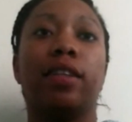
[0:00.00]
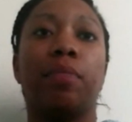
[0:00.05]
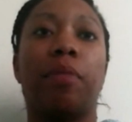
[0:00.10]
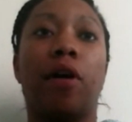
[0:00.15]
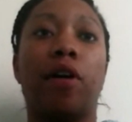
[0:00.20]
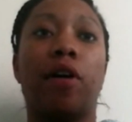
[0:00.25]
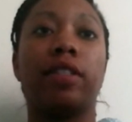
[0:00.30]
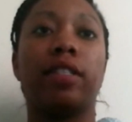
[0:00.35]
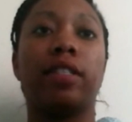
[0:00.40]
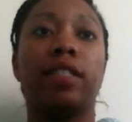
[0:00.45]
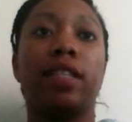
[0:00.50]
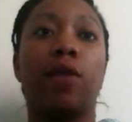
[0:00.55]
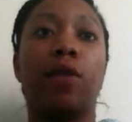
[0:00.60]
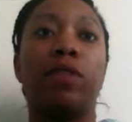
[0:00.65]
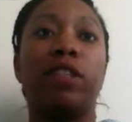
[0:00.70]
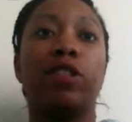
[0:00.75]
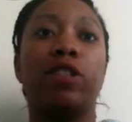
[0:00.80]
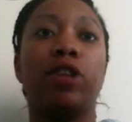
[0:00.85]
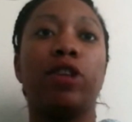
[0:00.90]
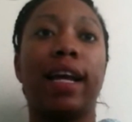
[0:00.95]
the parts
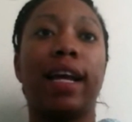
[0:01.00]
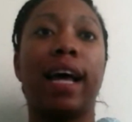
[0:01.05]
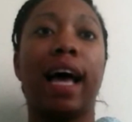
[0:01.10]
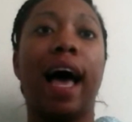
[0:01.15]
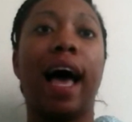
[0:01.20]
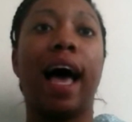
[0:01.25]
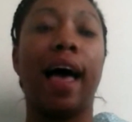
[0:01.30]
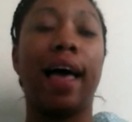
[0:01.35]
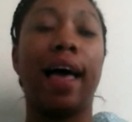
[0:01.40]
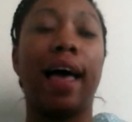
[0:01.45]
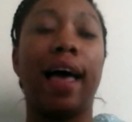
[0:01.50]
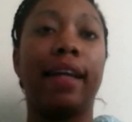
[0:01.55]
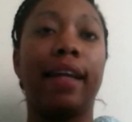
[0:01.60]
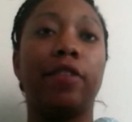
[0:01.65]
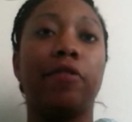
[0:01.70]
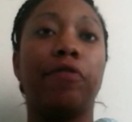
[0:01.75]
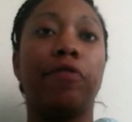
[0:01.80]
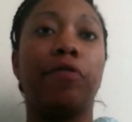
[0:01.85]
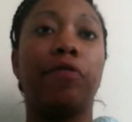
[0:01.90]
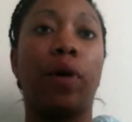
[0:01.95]
that we try to hide
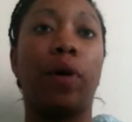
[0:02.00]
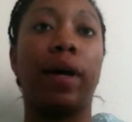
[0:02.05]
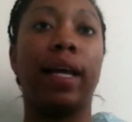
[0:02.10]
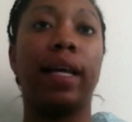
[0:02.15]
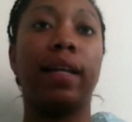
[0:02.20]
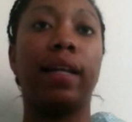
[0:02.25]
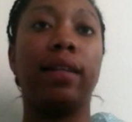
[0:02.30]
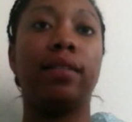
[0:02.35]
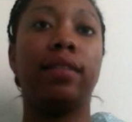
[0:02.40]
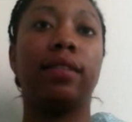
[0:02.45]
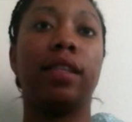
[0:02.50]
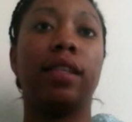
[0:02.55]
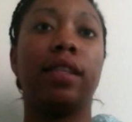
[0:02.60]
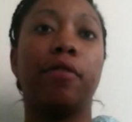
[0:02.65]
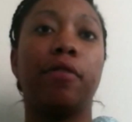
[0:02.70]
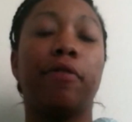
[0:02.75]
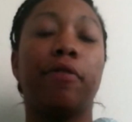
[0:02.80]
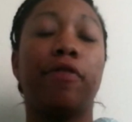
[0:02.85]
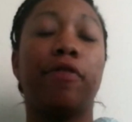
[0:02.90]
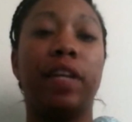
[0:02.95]
and avoid,
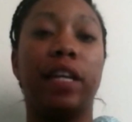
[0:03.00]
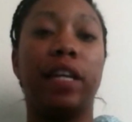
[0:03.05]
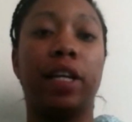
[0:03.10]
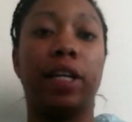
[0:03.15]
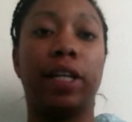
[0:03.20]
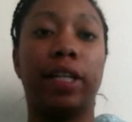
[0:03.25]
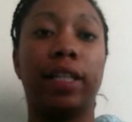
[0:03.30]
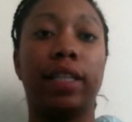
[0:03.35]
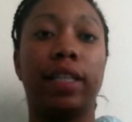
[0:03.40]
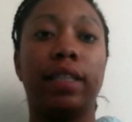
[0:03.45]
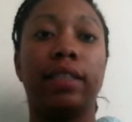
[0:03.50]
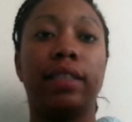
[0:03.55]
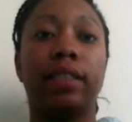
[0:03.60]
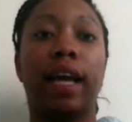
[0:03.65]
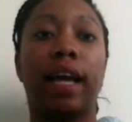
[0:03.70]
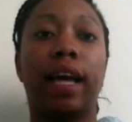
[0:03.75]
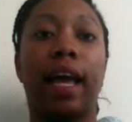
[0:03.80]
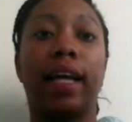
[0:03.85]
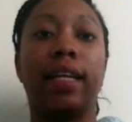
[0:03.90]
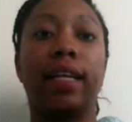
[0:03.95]
the fear,
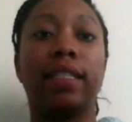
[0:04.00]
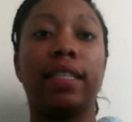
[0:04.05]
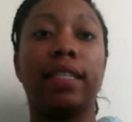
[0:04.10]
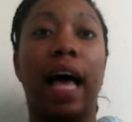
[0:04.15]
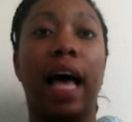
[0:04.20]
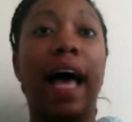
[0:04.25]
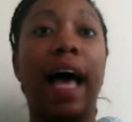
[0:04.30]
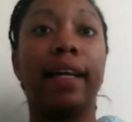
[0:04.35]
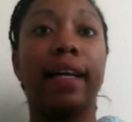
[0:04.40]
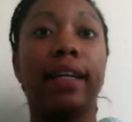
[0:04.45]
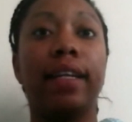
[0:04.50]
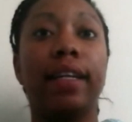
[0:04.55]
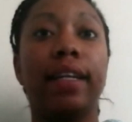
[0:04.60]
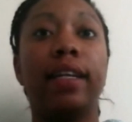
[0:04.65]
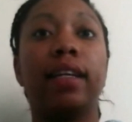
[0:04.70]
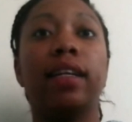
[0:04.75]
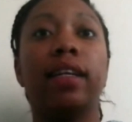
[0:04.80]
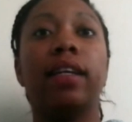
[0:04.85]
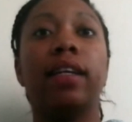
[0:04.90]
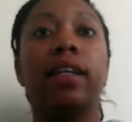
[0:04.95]

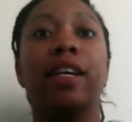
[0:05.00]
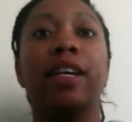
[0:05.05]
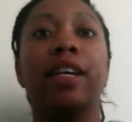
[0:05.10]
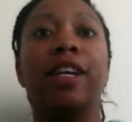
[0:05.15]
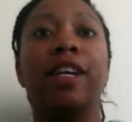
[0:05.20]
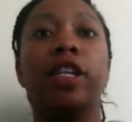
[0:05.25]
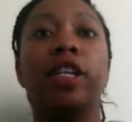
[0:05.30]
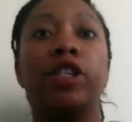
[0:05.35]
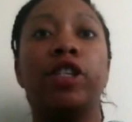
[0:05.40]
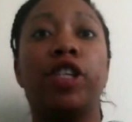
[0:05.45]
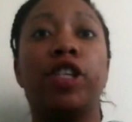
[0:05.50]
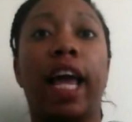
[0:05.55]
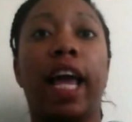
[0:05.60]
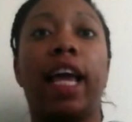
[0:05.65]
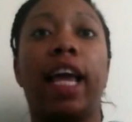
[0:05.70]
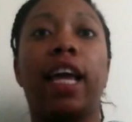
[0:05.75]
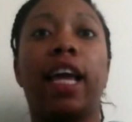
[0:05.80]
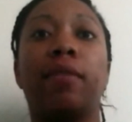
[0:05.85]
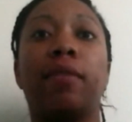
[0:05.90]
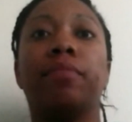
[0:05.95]
anxiety,
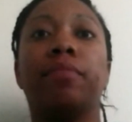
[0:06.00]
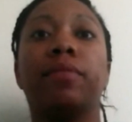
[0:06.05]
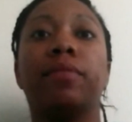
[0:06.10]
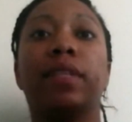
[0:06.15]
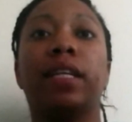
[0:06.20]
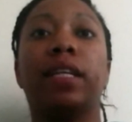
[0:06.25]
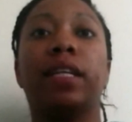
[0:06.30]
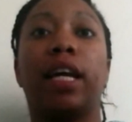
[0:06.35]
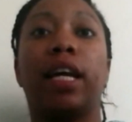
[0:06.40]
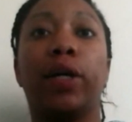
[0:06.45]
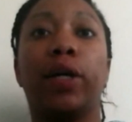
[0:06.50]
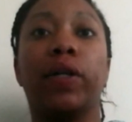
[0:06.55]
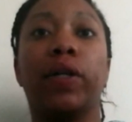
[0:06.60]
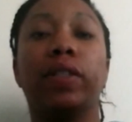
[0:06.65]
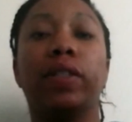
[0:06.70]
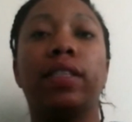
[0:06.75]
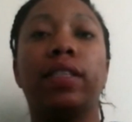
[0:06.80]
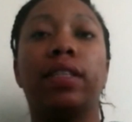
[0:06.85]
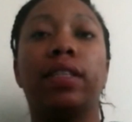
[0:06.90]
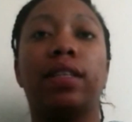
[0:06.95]
shame,
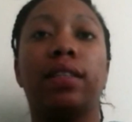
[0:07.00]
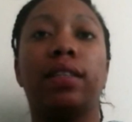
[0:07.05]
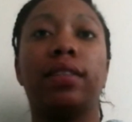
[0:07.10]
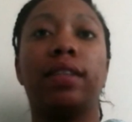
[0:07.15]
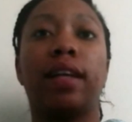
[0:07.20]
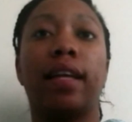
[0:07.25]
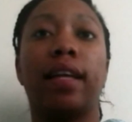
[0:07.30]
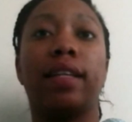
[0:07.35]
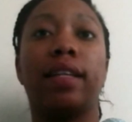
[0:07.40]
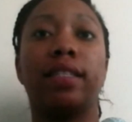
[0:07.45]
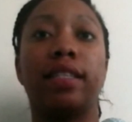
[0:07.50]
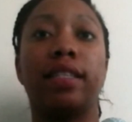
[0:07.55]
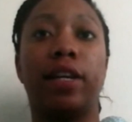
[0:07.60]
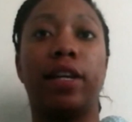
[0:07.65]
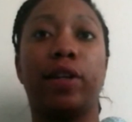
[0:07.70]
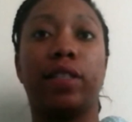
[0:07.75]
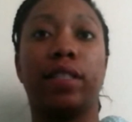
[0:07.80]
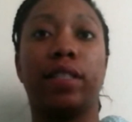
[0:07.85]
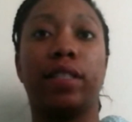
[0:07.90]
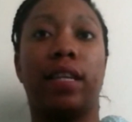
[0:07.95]
guilt, and
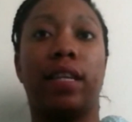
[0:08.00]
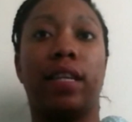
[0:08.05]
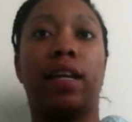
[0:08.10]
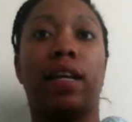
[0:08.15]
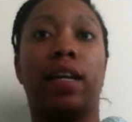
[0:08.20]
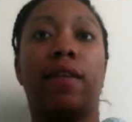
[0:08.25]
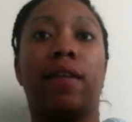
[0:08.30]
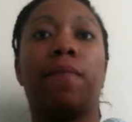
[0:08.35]
secrecy.